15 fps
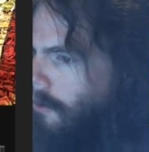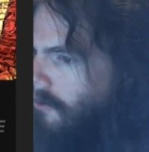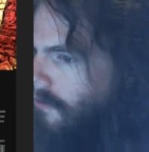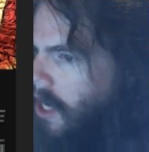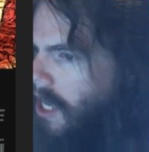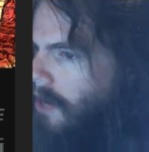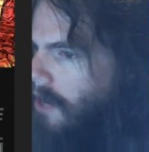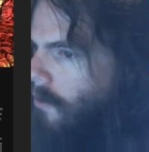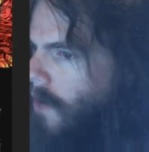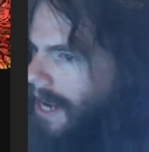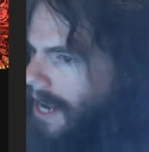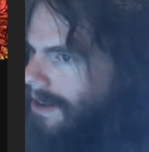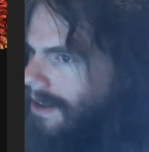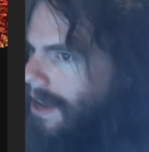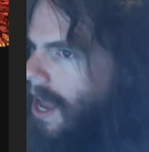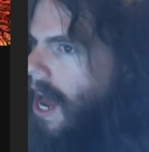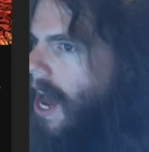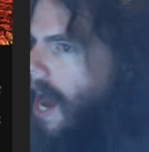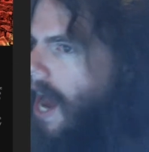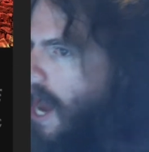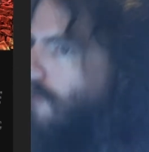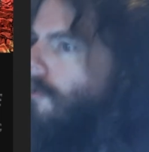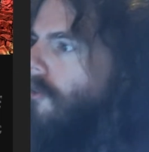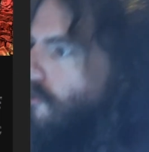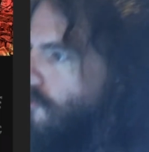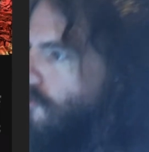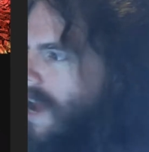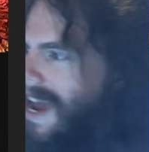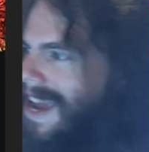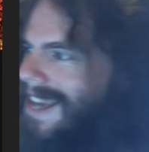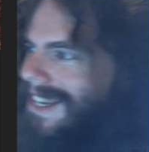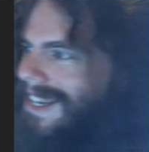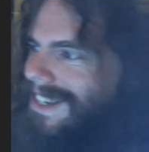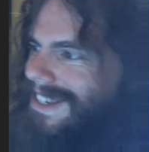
fucking right. I was right.